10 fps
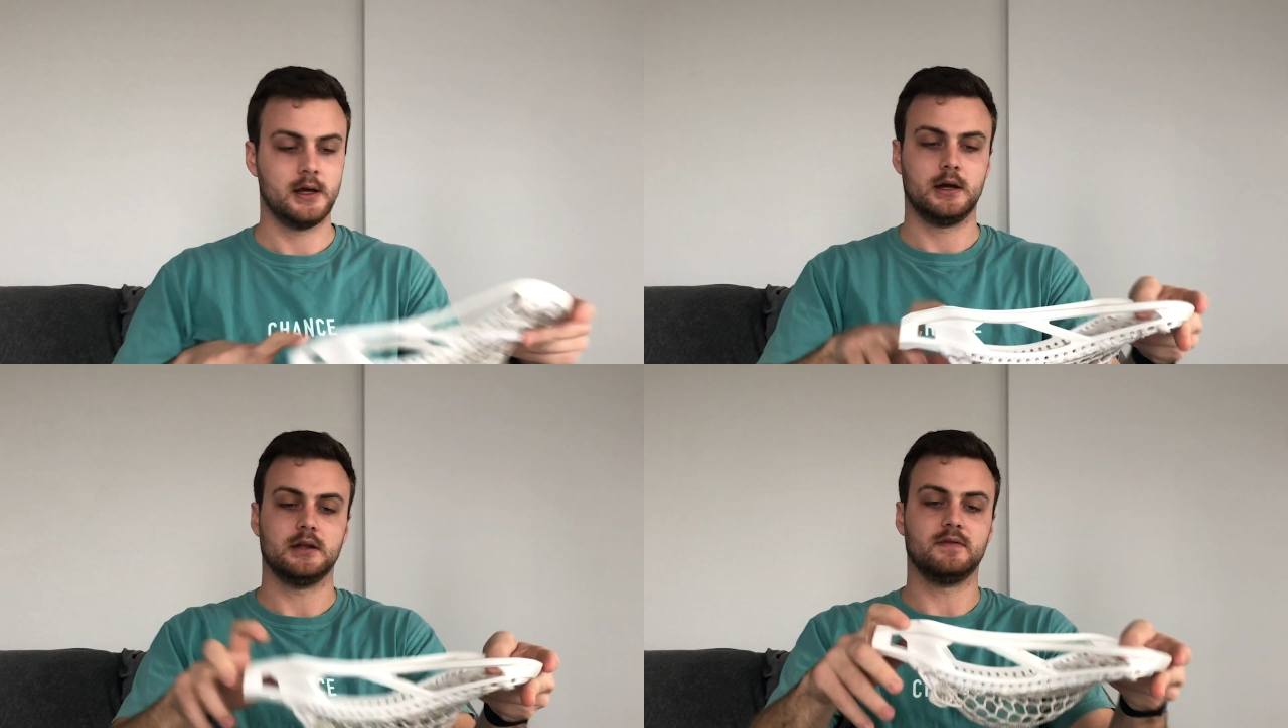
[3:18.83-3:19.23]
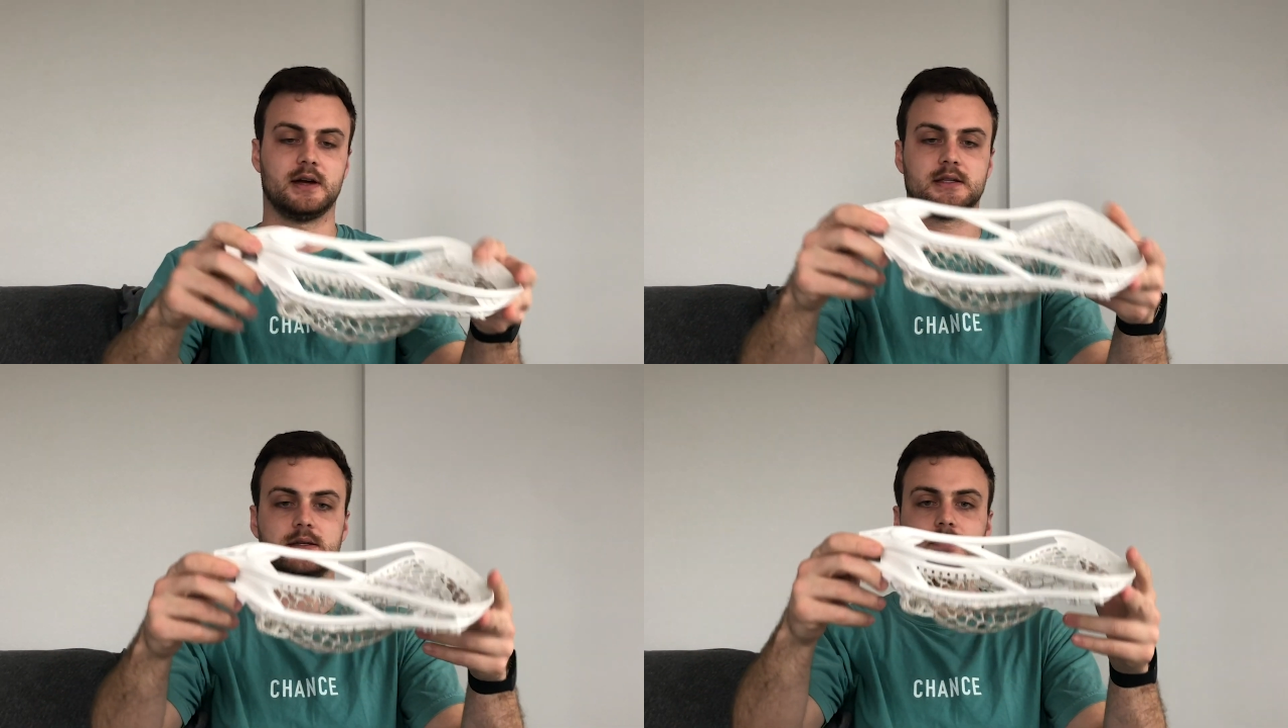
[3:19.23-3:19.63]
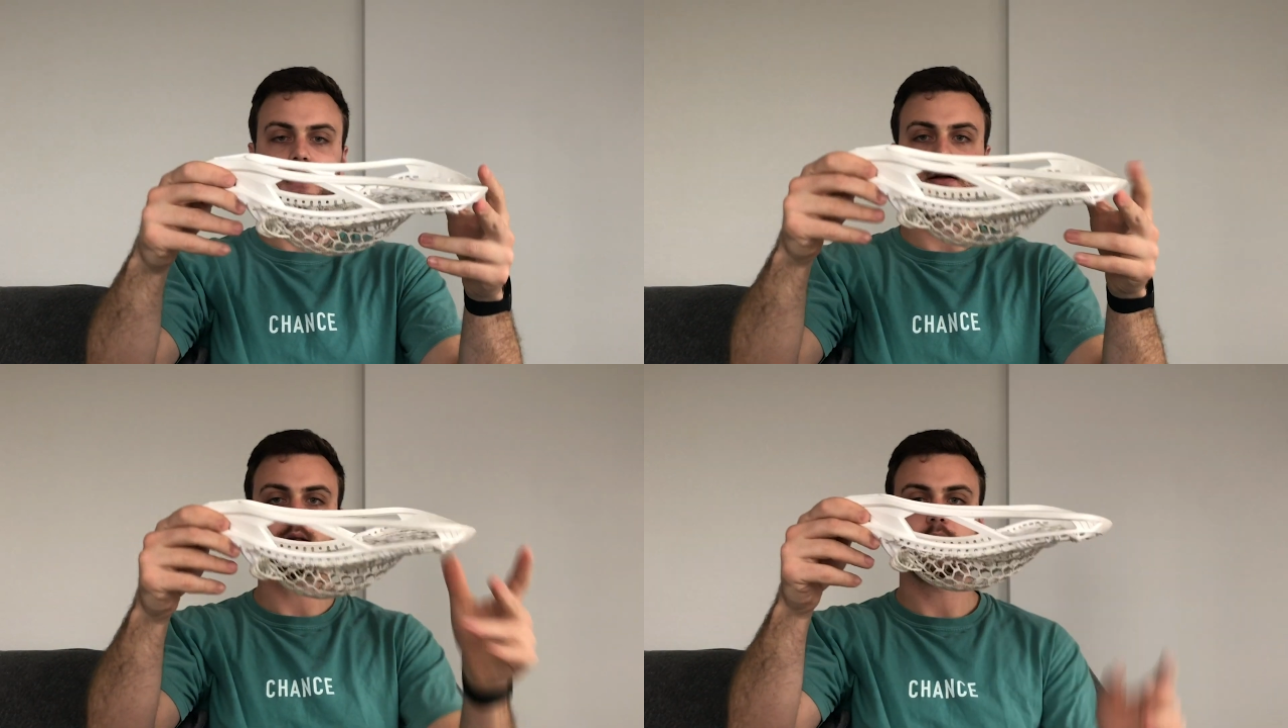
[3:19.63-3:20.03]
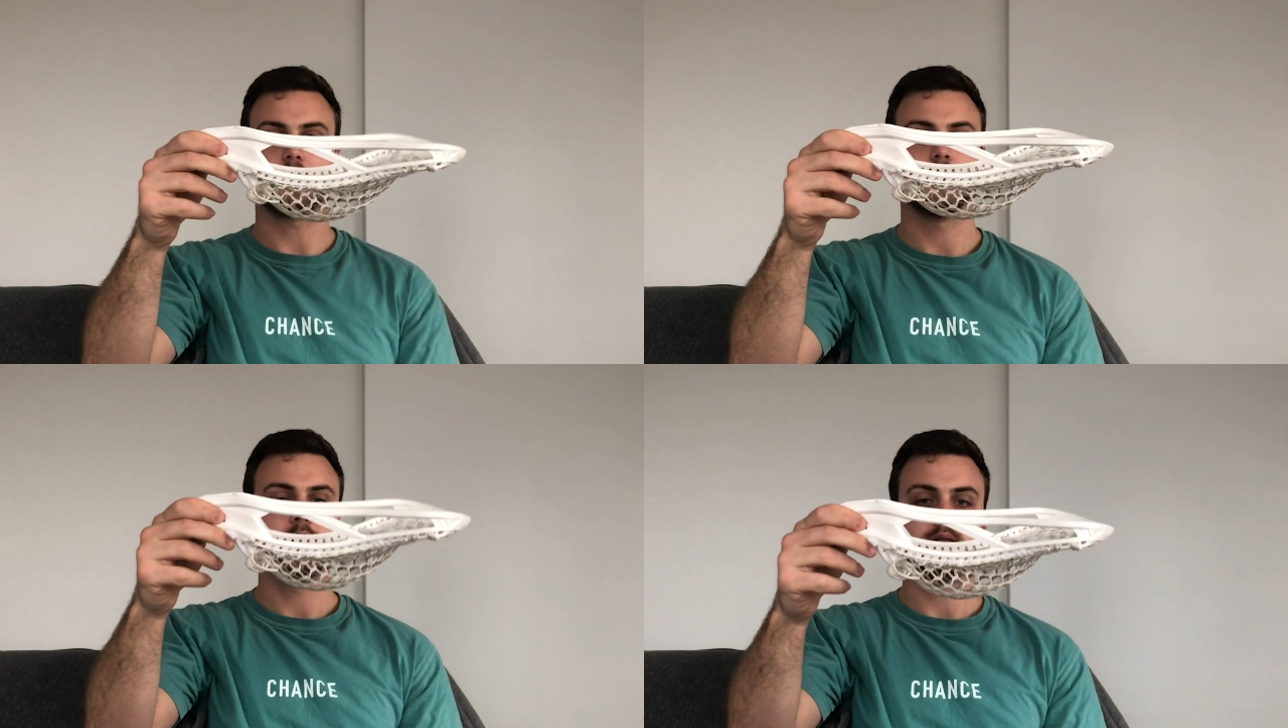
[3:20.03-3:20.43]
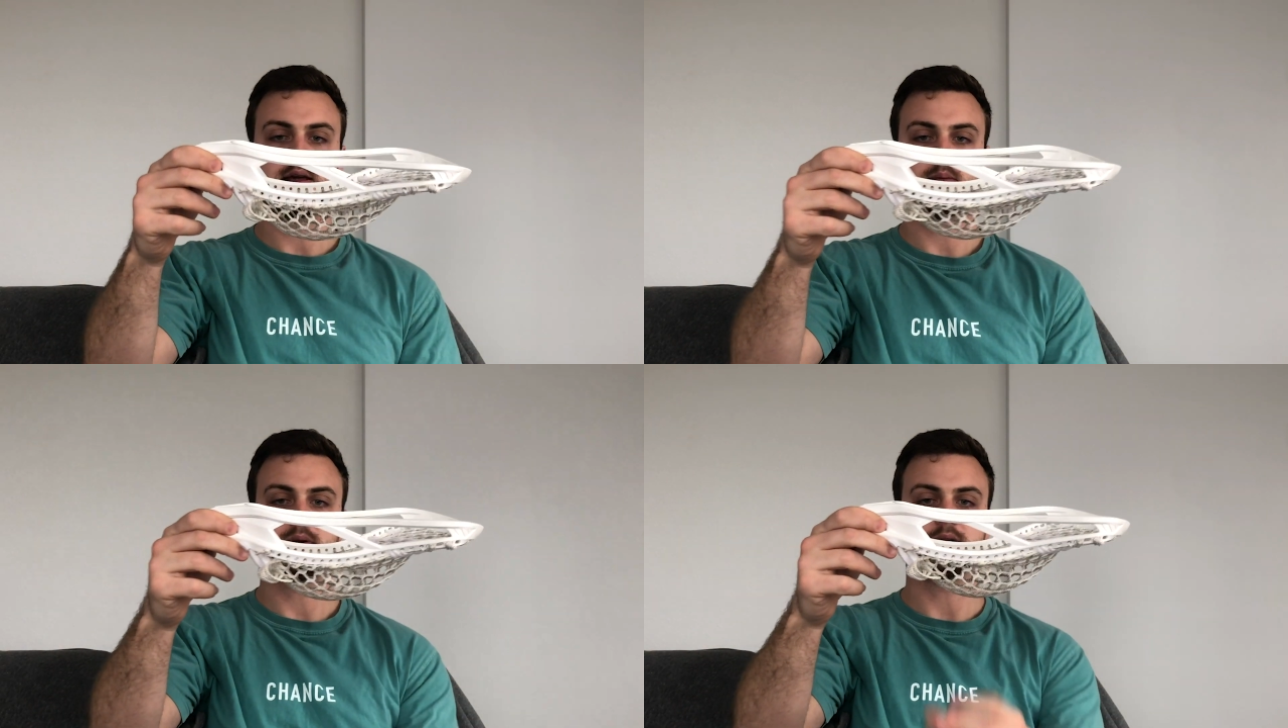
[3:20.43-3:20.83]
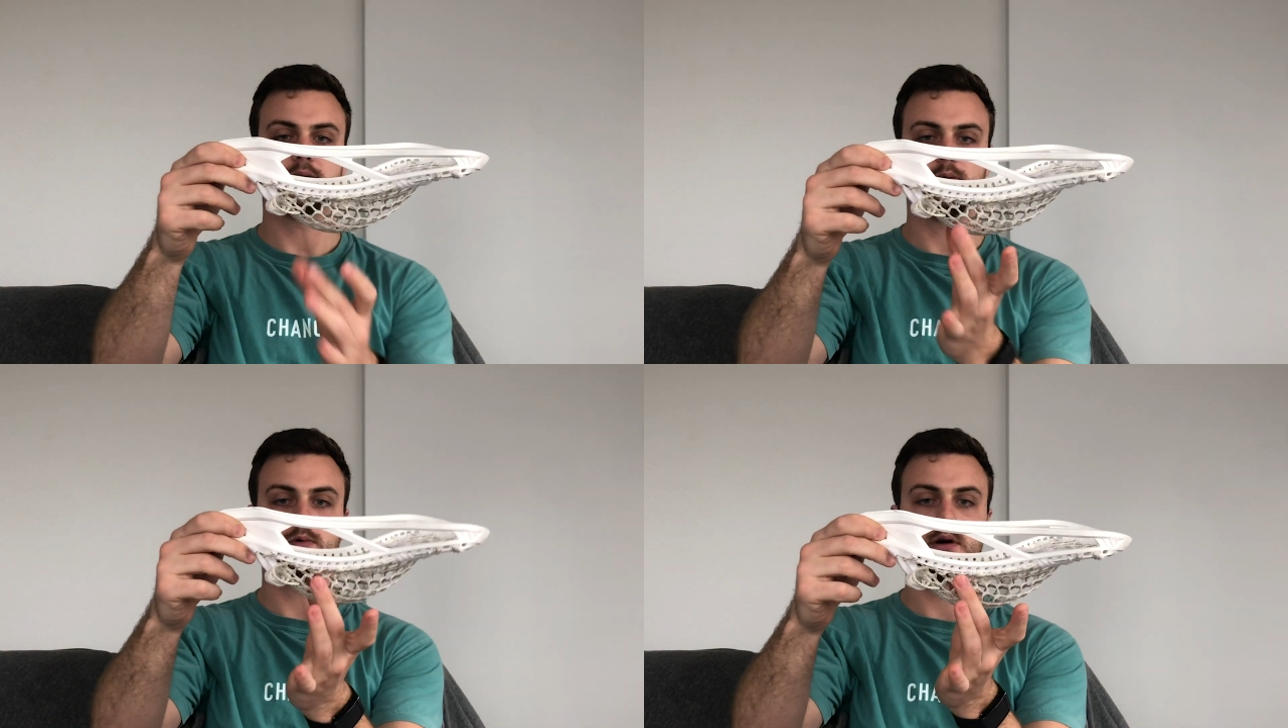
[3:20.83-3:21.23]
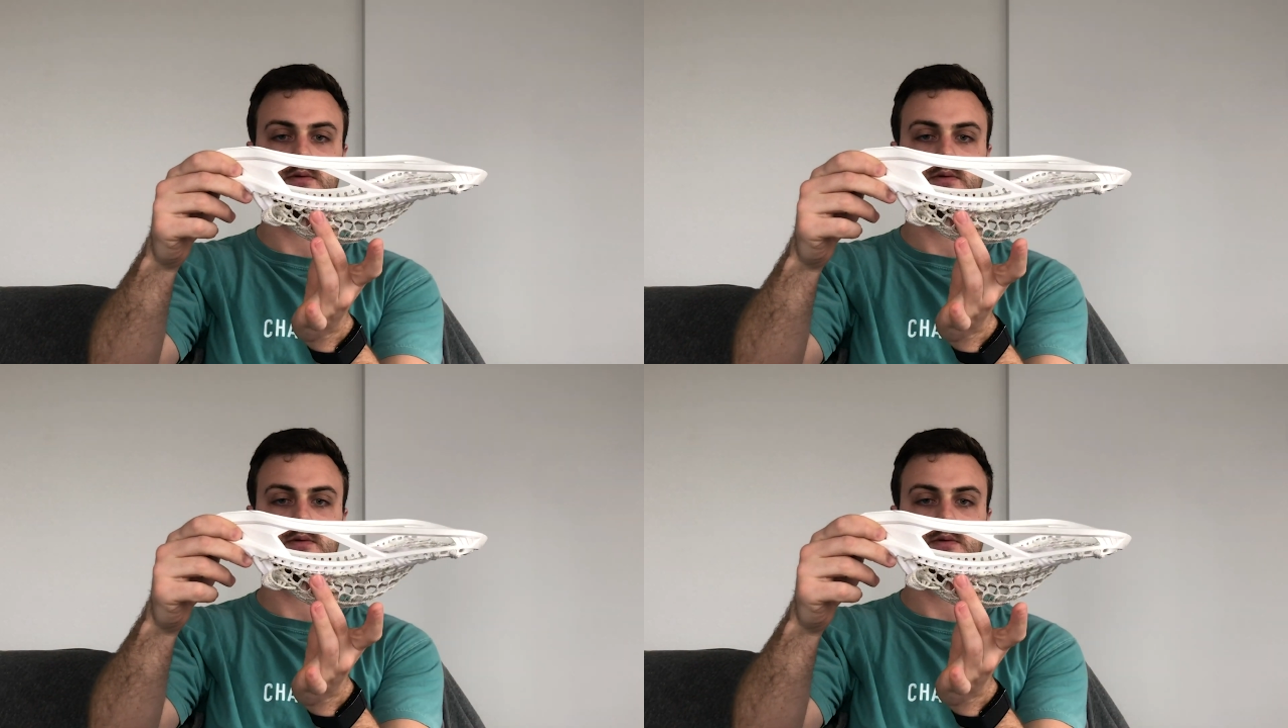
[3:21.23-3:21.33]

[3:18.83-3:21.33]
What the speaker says: You've got something like the Epic Z1,